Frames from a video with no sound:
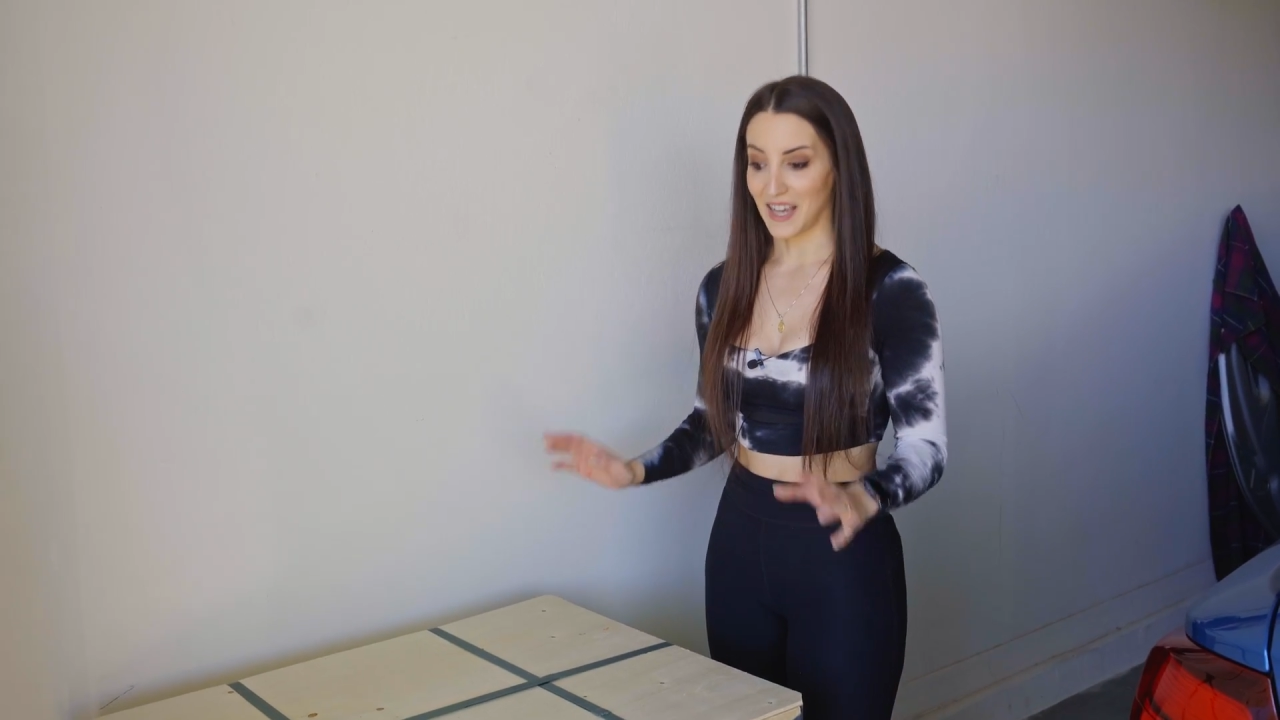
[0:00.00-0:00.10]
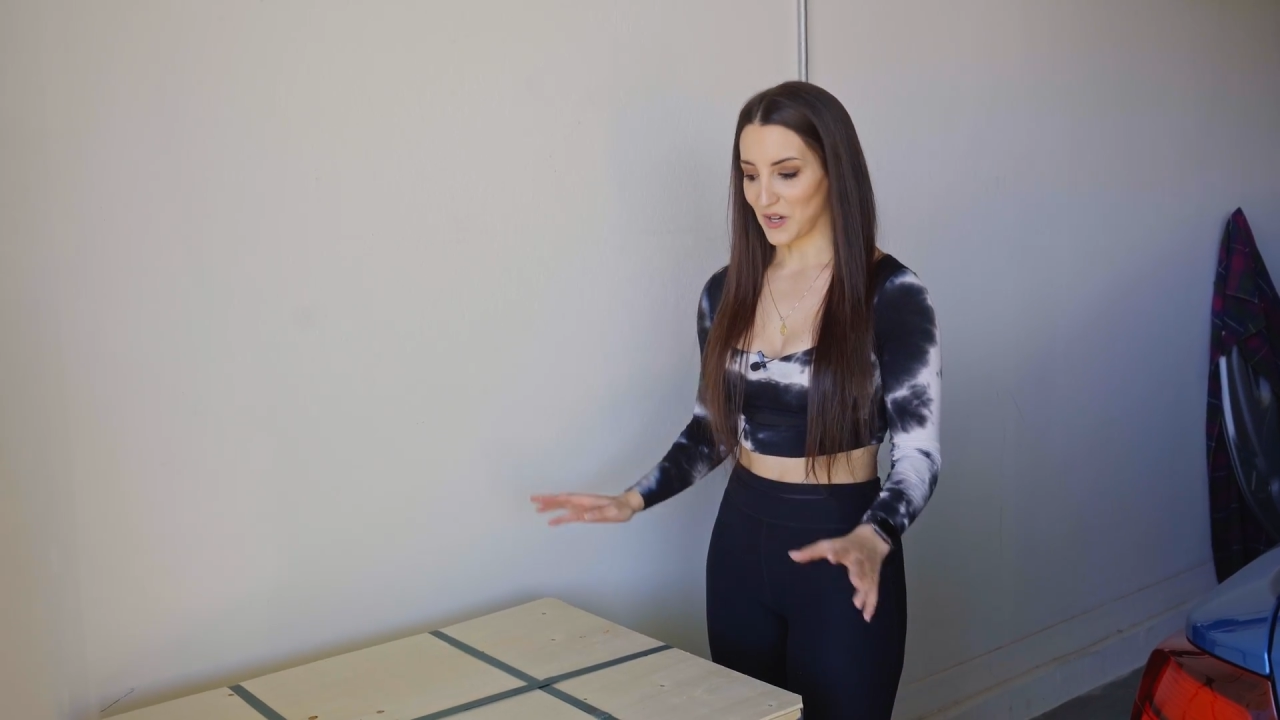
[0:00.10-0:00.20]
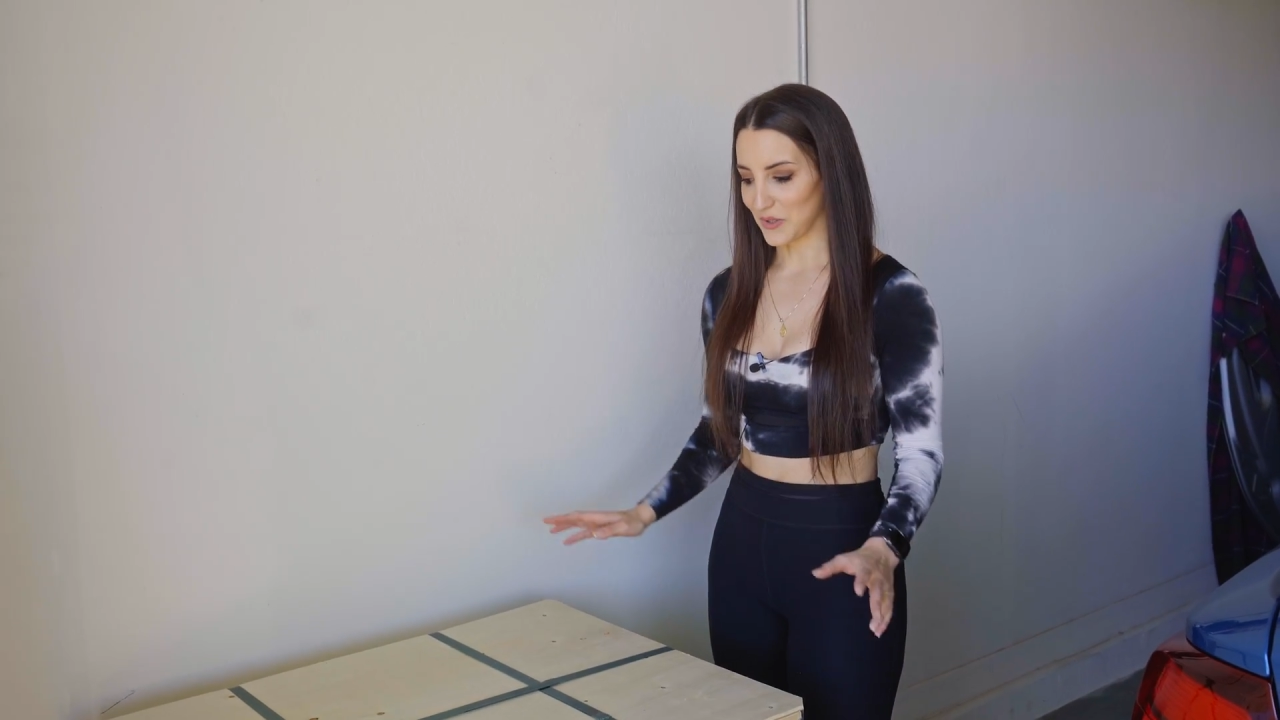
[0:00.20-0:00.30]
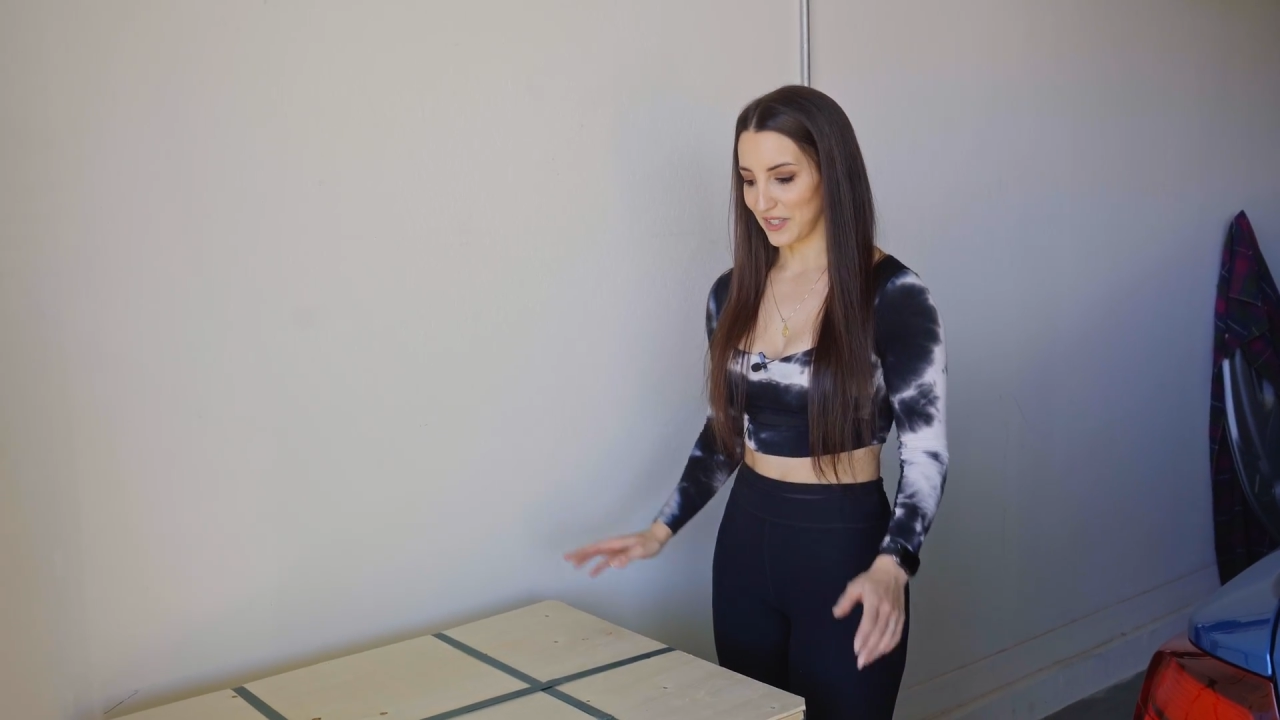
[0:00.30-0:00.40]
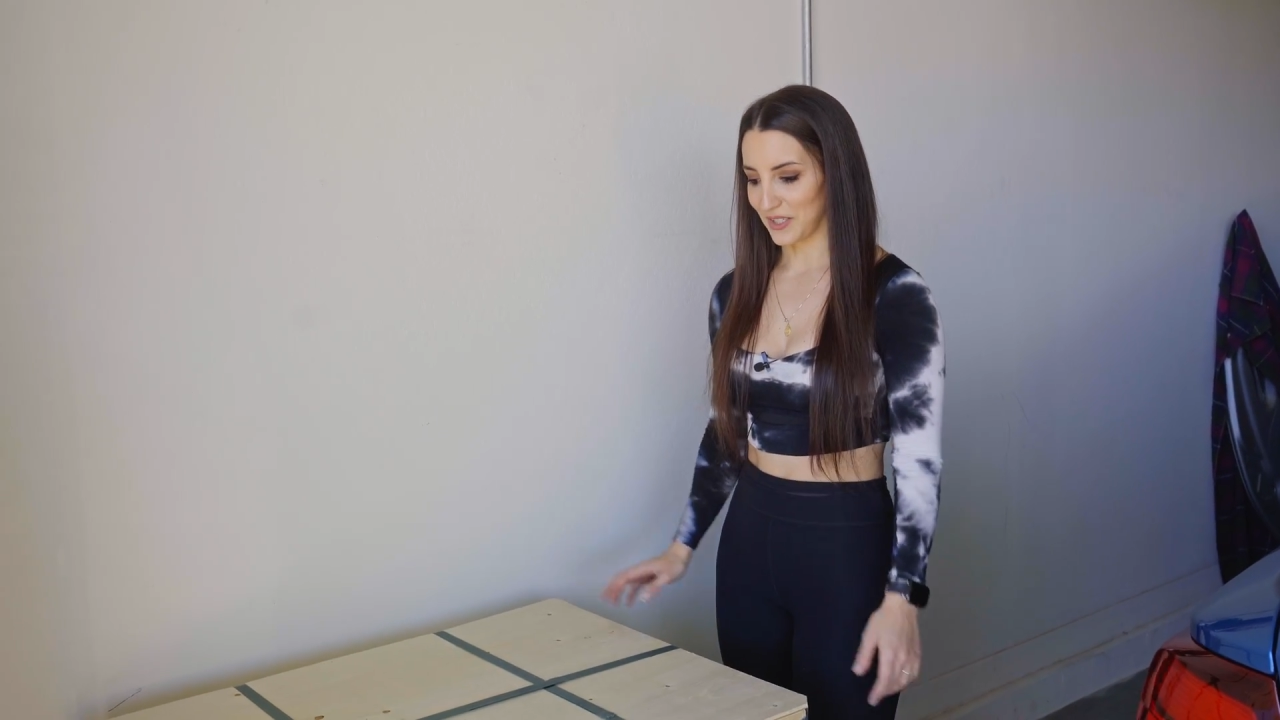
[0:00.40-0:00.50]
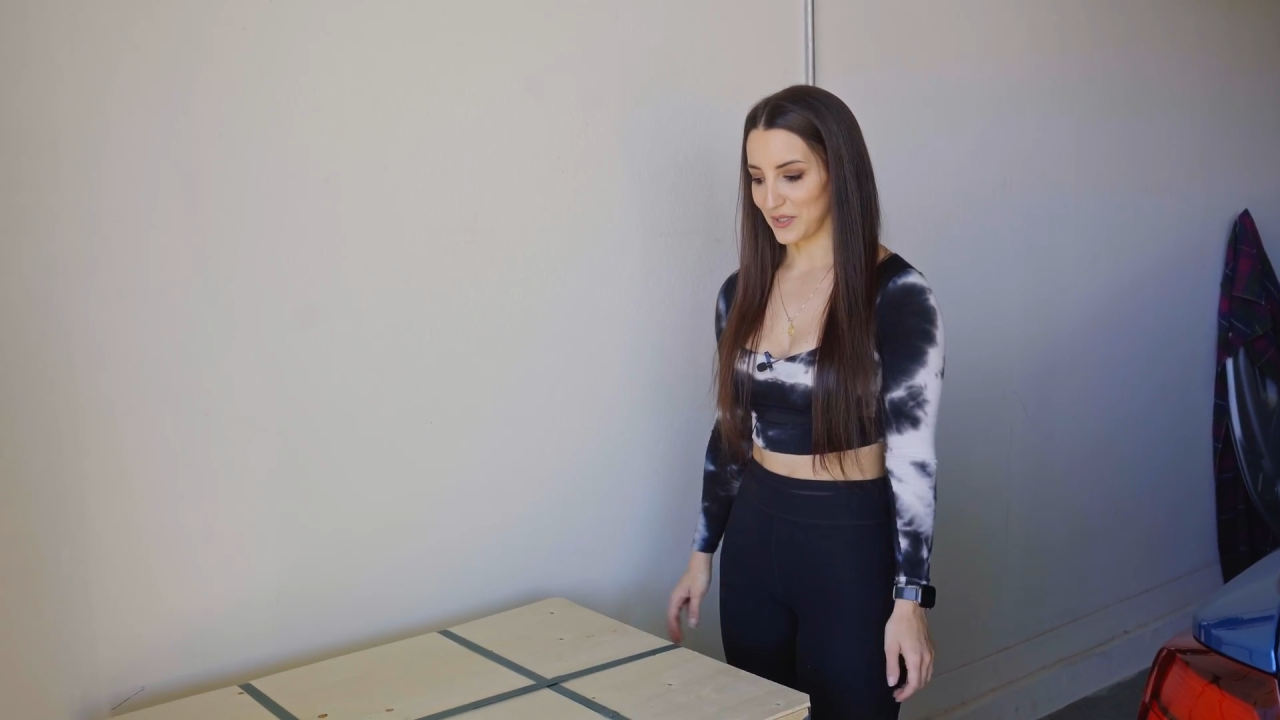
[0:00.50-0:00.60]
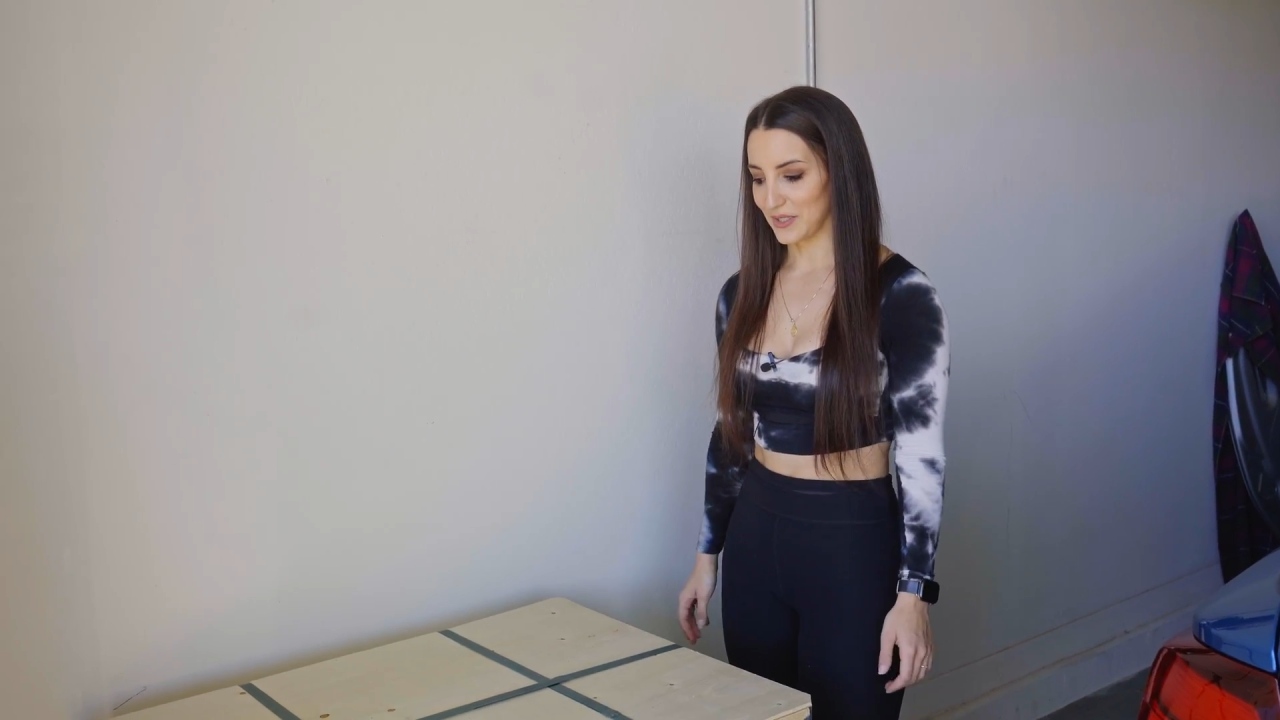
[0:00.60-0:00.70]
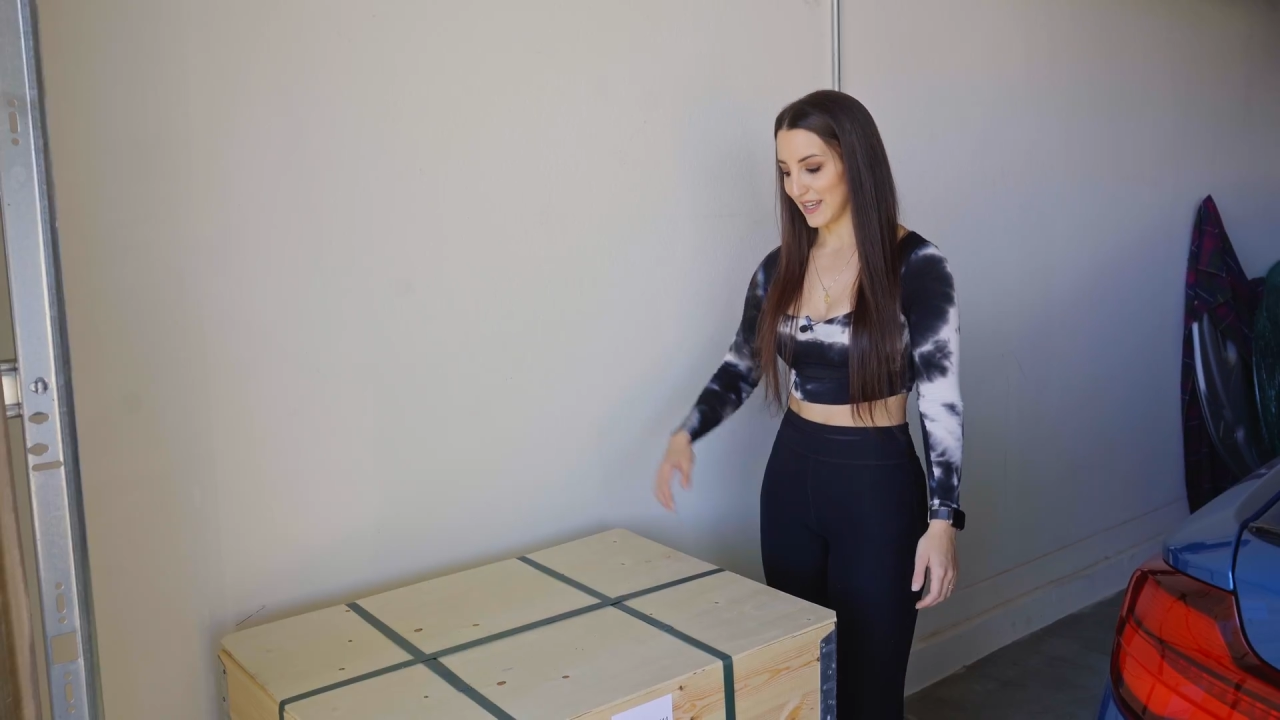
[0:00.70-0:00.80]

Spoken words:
out there,